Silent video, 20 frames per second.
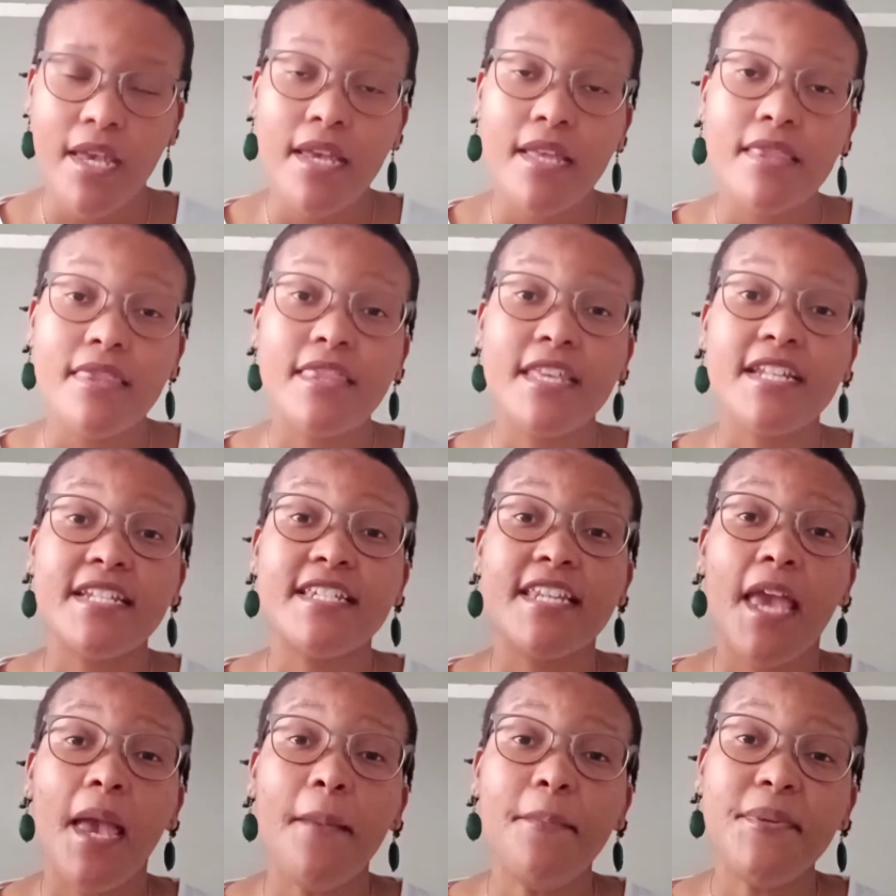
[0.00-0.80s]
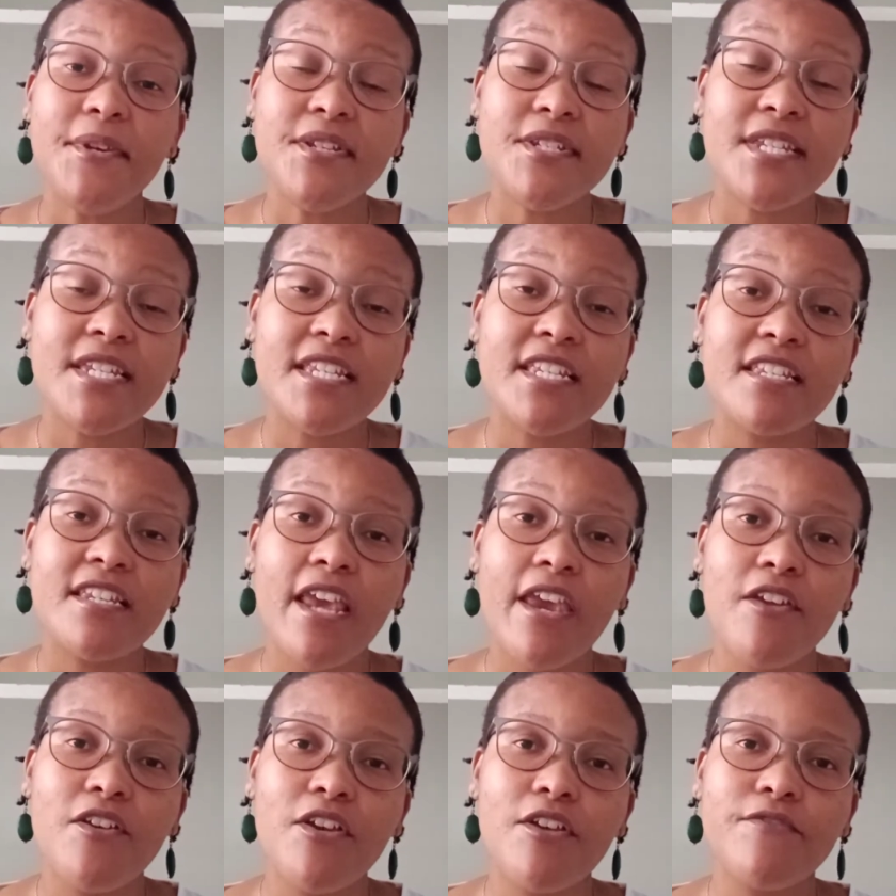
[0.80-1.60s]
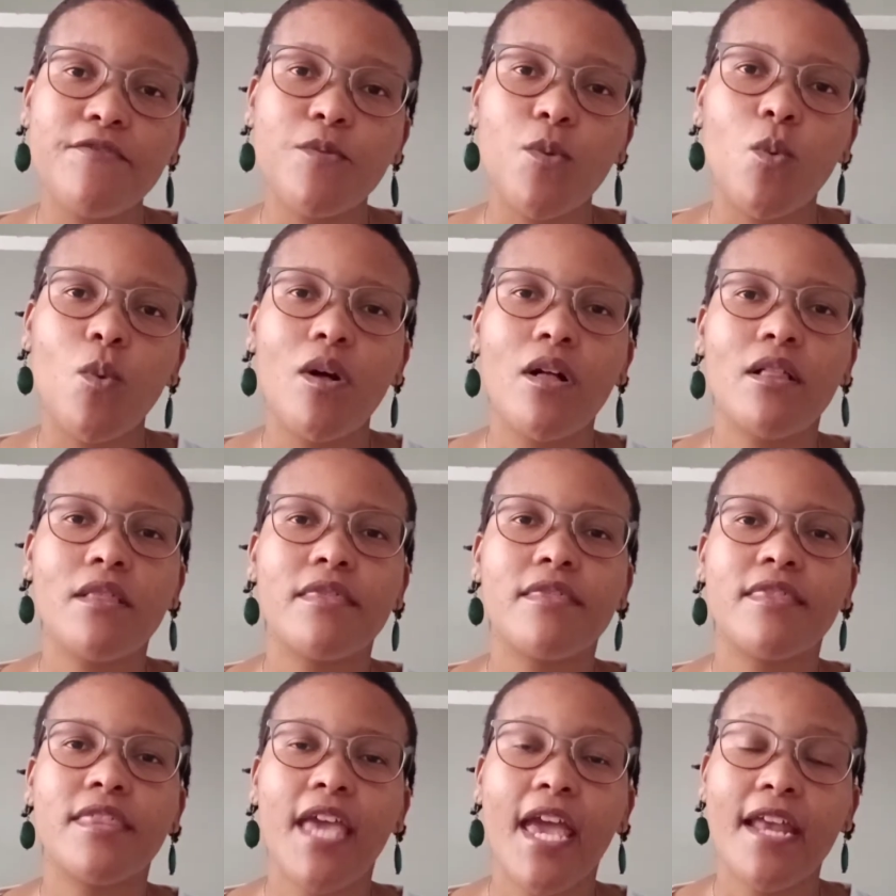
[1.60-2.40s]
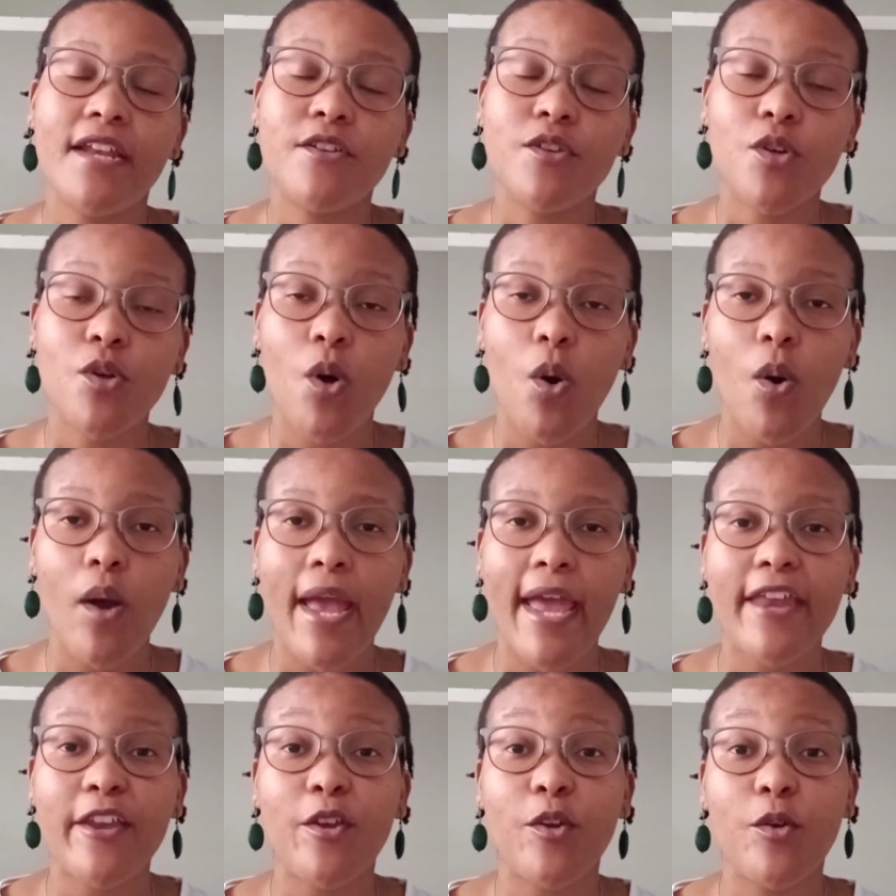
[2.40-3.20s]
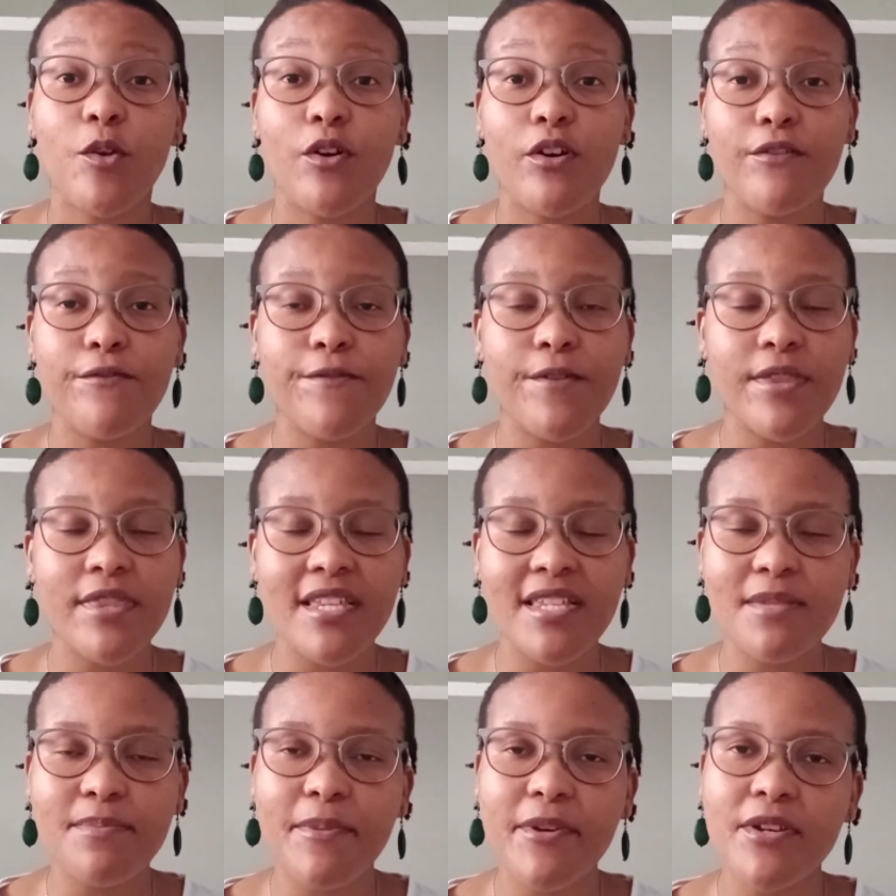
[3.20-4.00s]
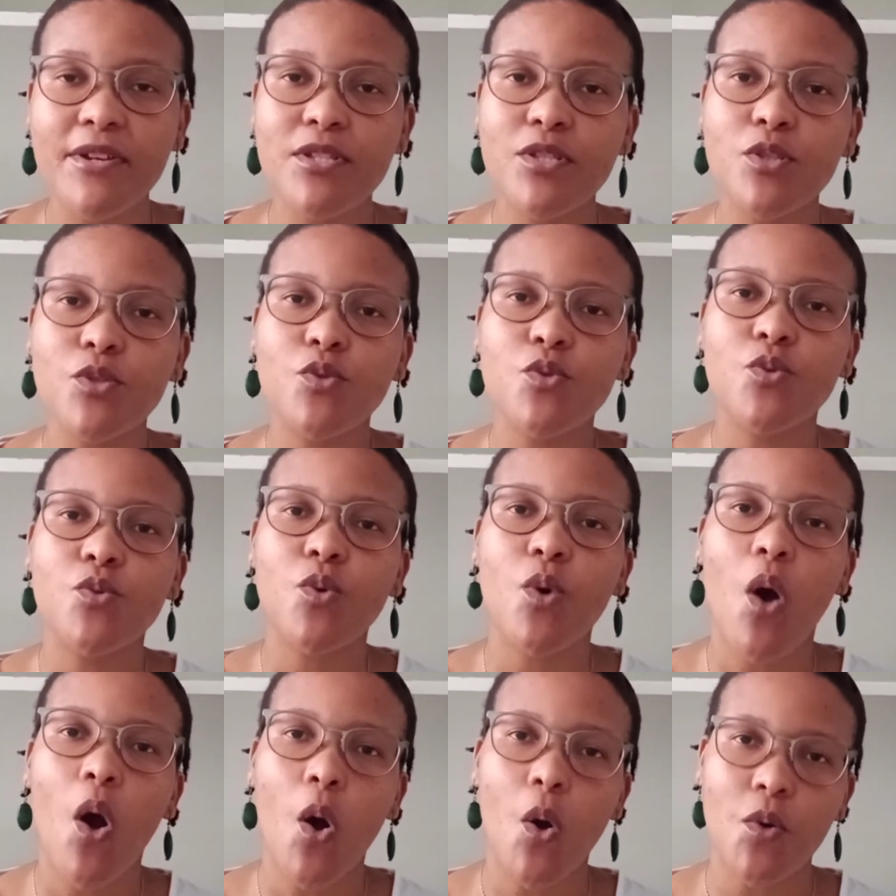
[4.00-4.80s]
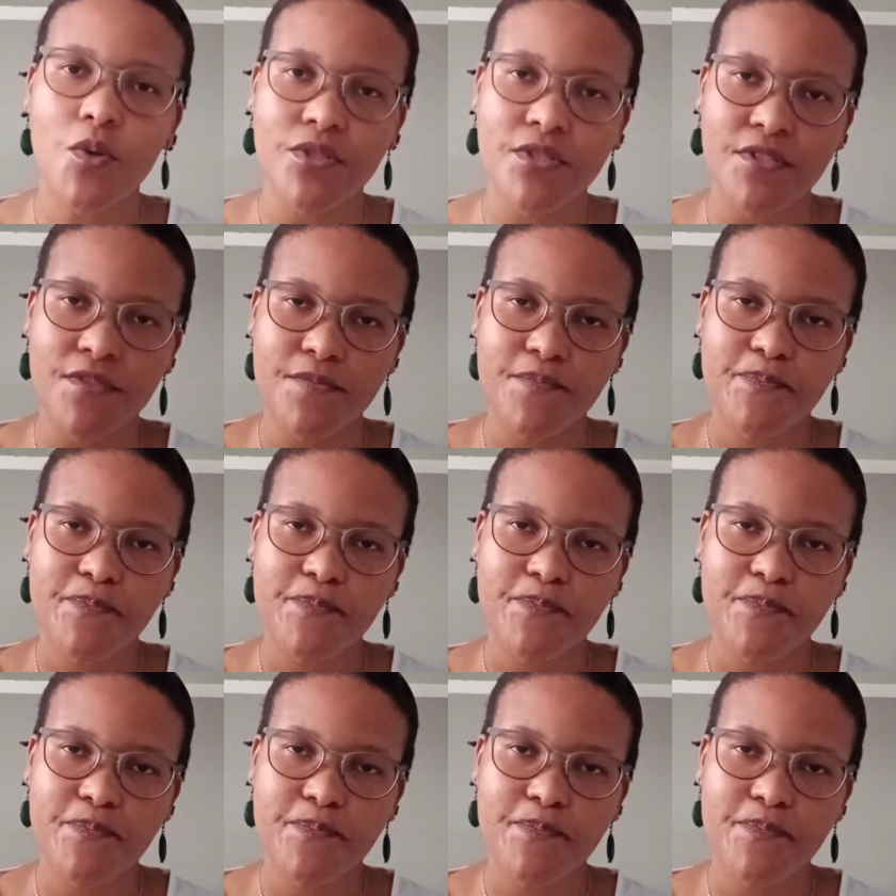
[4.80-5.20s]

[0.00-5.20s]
The deputy sheriff will then go and look for this person who owes.